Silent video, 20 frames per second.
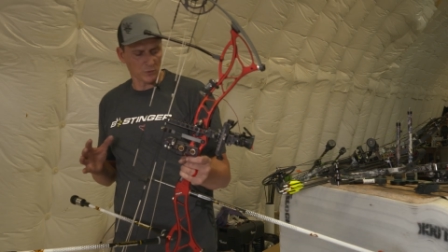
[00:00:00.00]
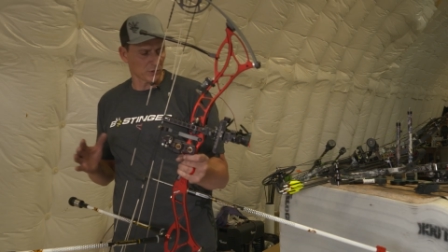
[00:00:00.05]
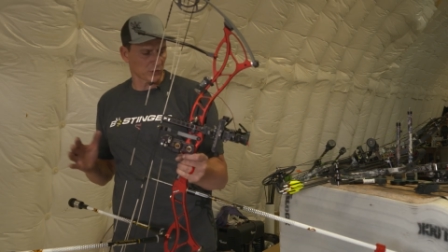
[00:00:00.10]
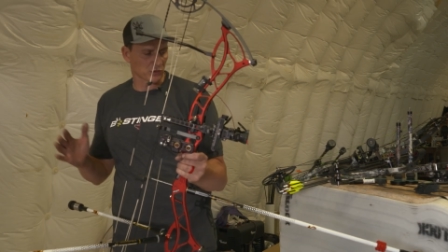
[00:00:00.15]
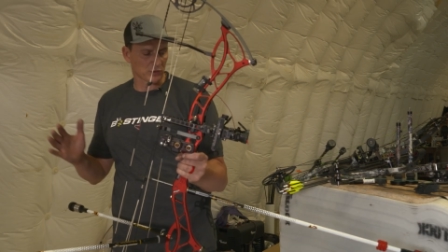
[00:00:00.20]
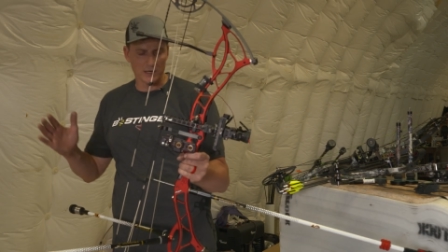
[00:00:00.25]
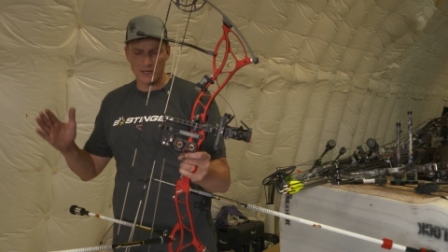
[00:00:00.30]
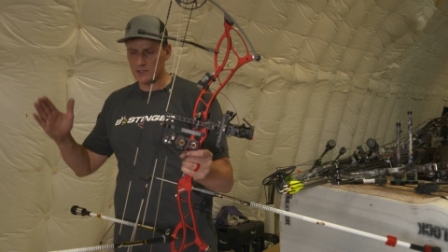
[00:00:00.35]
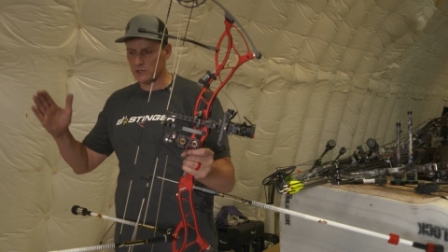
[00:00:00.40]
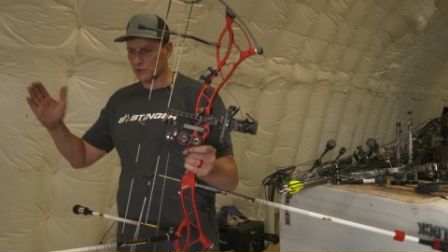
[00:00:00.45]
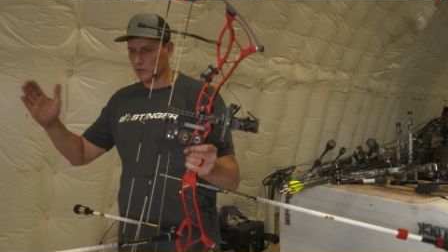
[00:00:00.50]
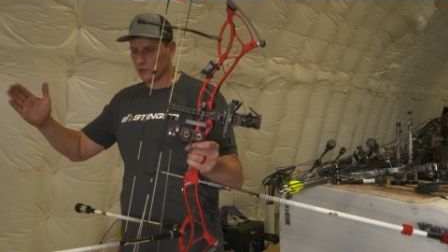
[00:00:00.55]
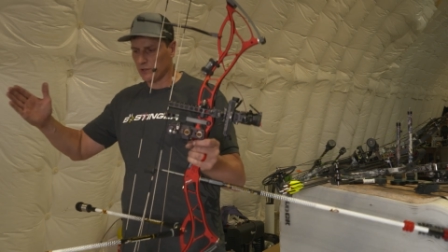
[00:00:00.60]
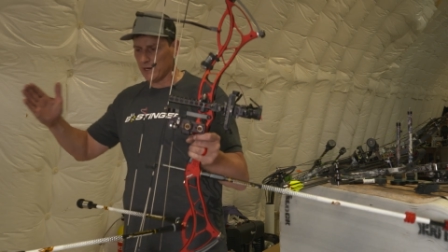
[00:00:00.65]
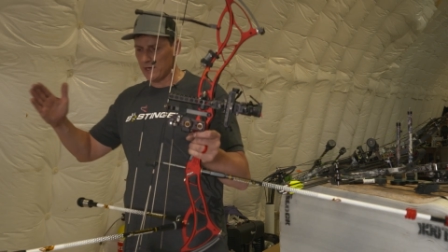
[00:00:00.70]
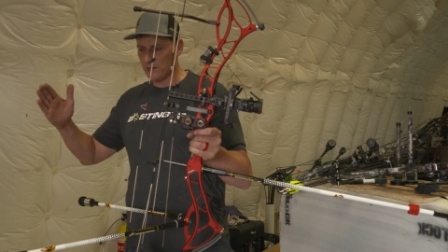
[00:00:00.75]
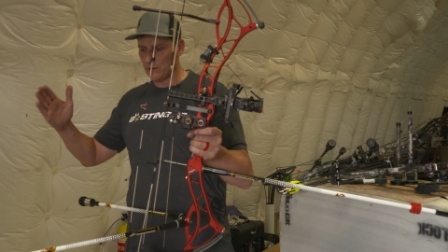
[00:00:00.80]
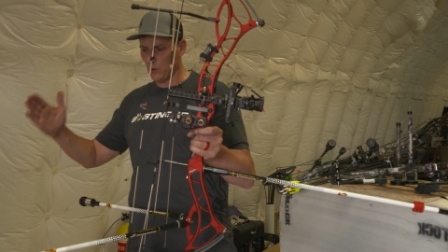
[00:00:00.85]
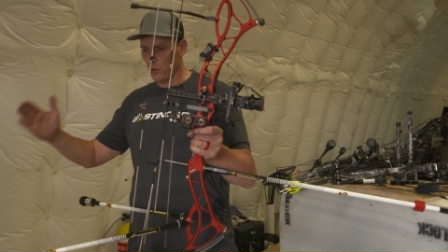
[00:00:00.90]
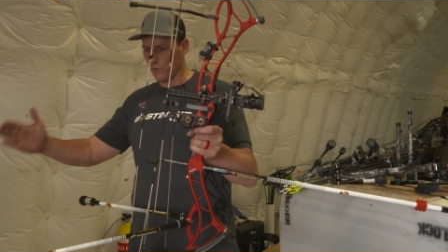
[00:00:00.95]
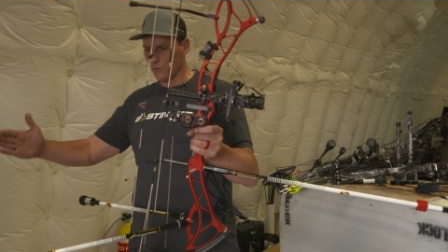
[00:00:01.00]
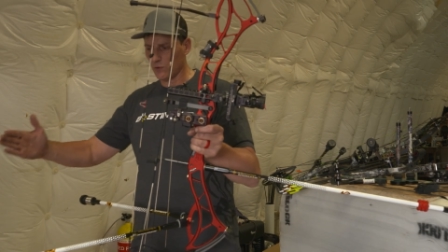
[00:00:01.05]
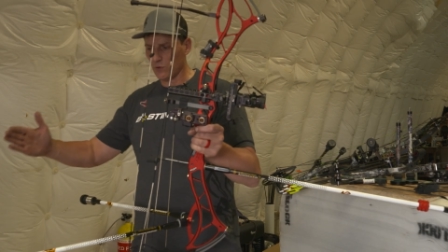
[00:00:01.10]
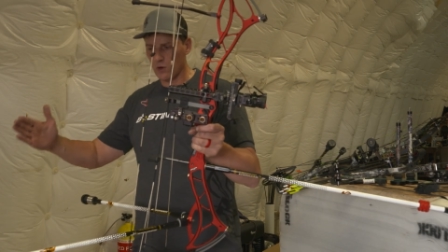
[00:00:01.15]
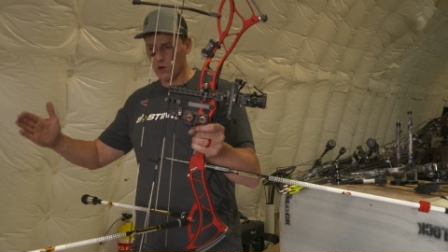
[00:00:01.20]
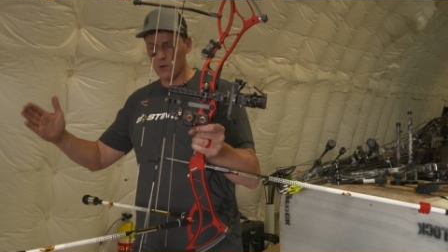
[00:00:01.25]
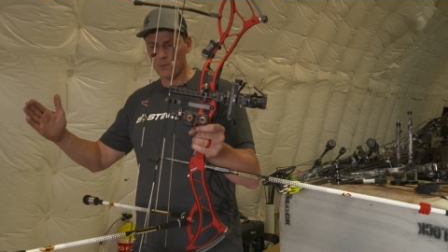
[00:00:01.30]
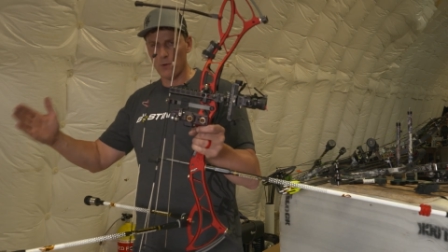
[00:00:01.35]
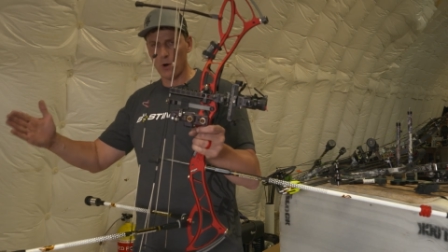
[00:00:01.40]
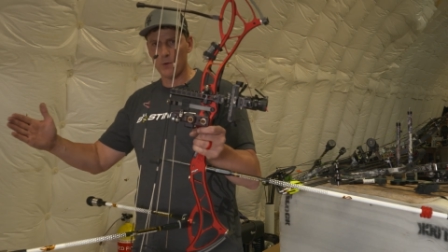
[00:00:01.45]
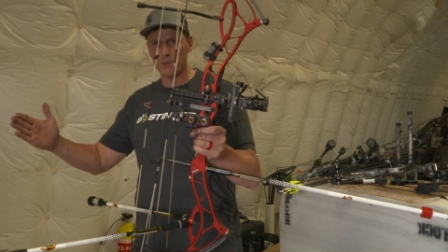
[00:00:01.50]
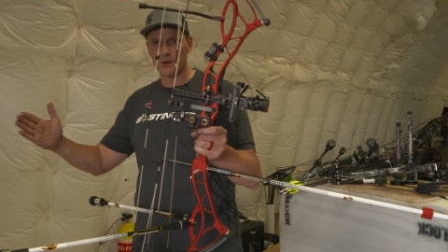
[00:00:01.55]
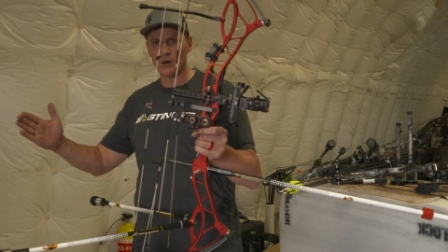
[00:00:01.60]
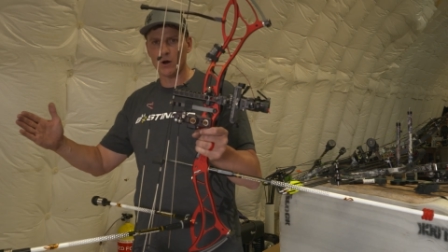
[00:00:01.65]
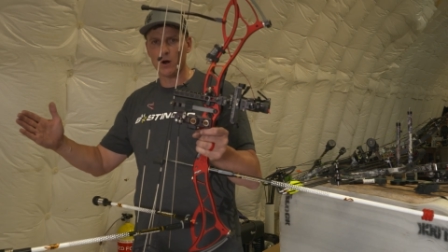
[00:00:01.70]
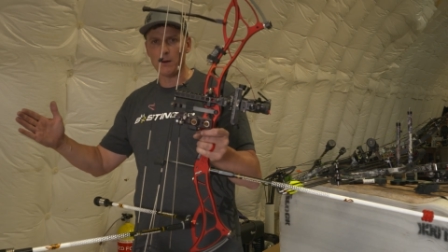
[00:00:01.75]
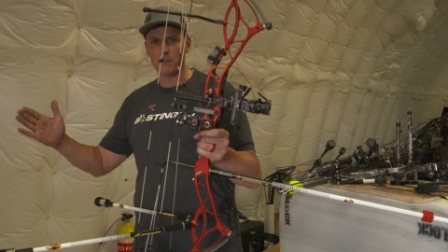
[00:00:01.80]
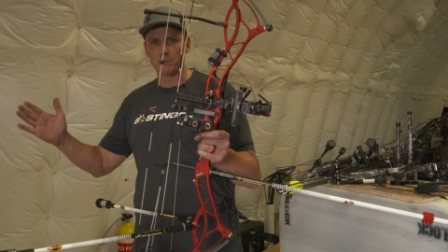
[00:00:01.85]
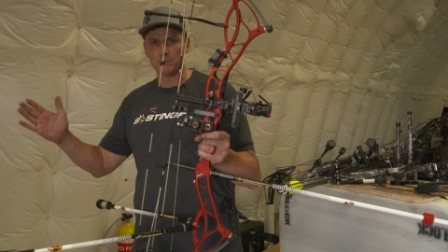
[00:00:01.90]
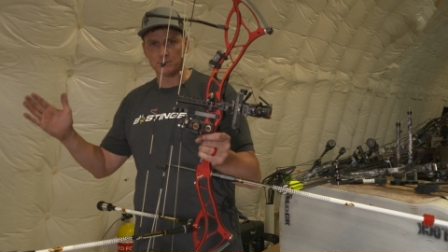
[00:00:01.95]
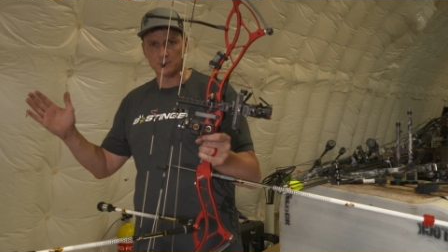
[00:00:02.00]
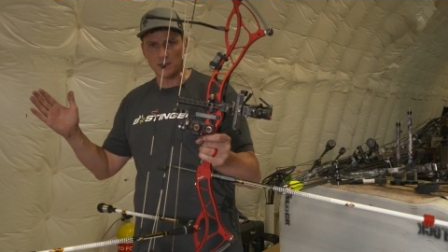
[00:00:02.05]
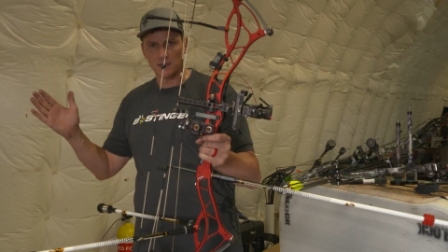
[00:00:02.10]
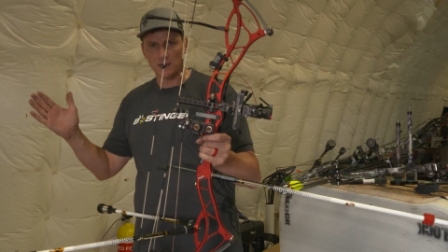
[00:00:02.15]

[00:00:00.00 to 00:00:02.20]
we're trying to create an overall moment arm,